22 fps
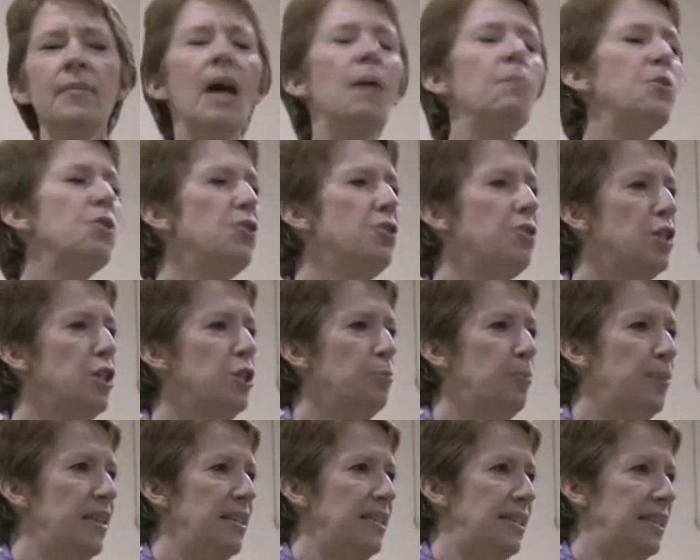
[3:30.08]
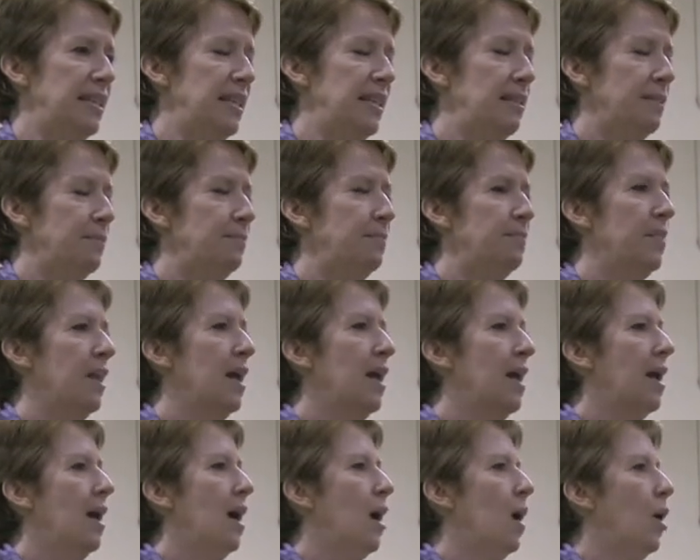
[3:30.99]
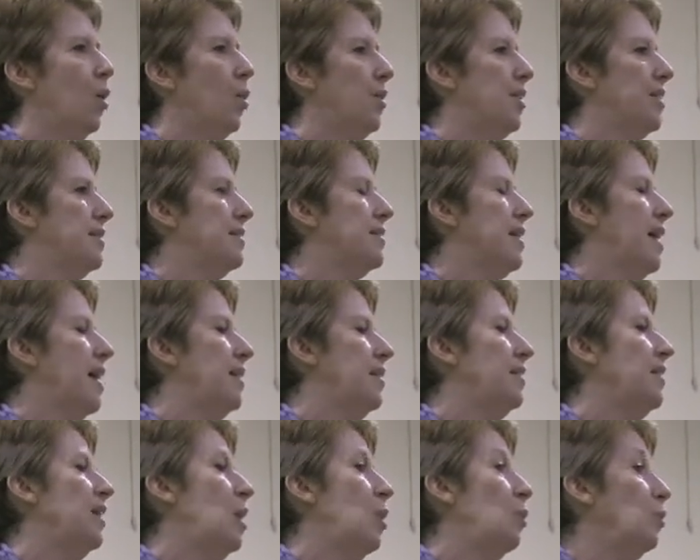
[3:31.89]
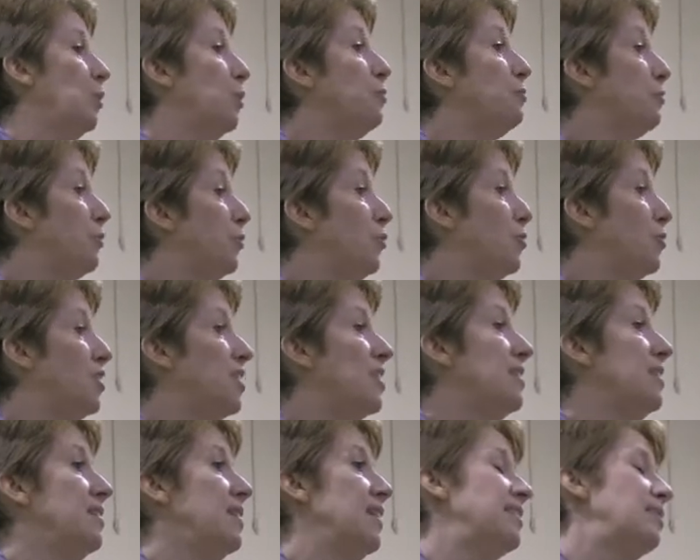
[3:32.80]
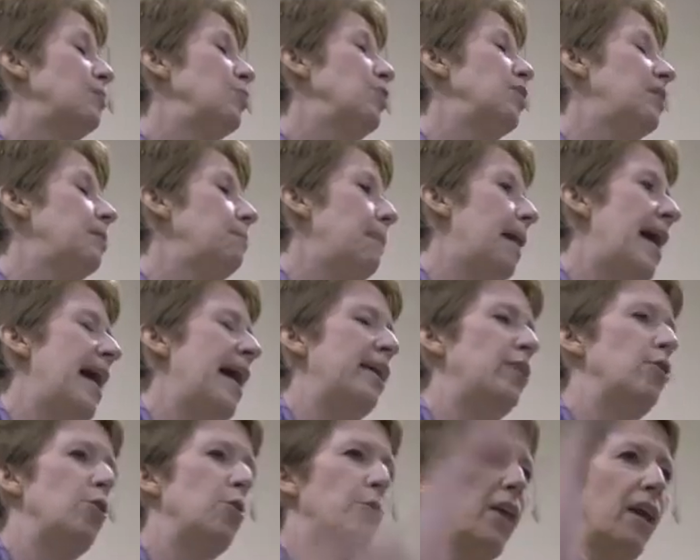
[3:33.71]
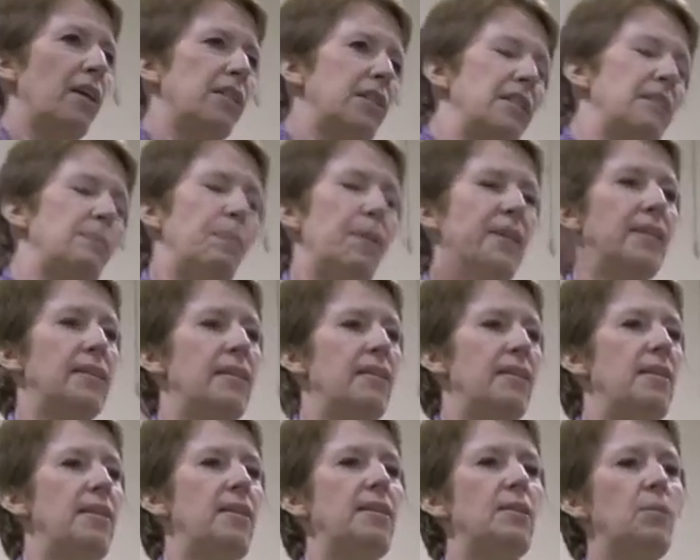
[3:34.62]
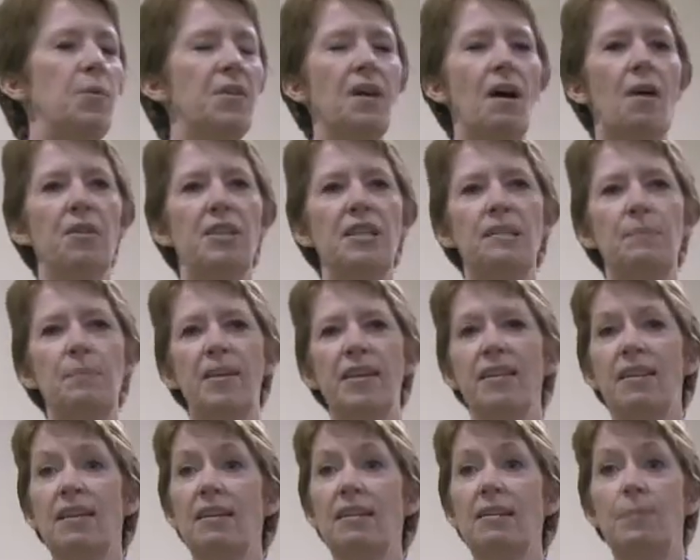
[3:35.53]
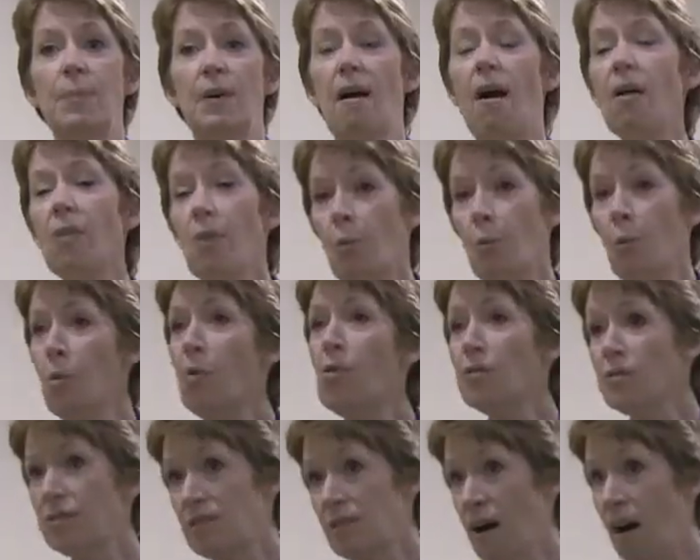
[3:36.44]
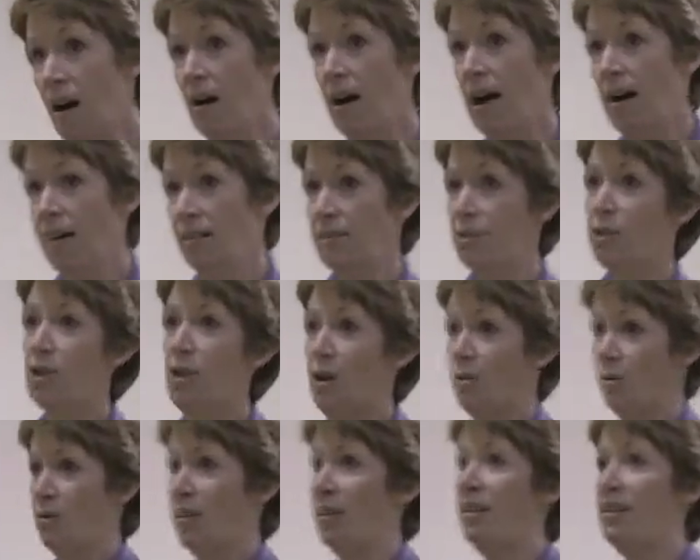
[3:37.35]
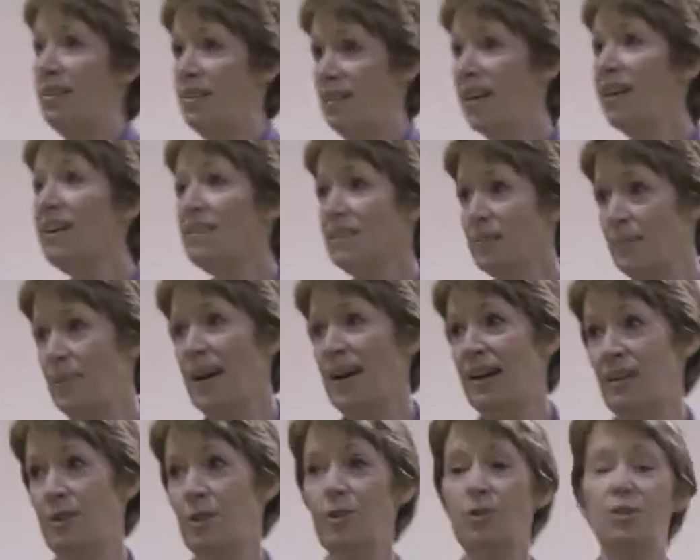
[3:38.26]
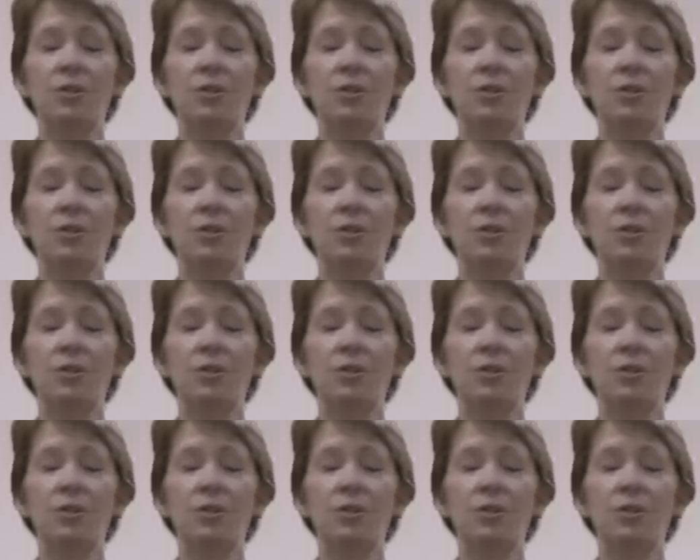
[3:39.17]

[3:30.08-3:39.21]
I'm just too busy. Or to say, you know, little Fulton doesn't really matter. They got these big cities with all these big things. But all the awards and all kind of show that it does matter.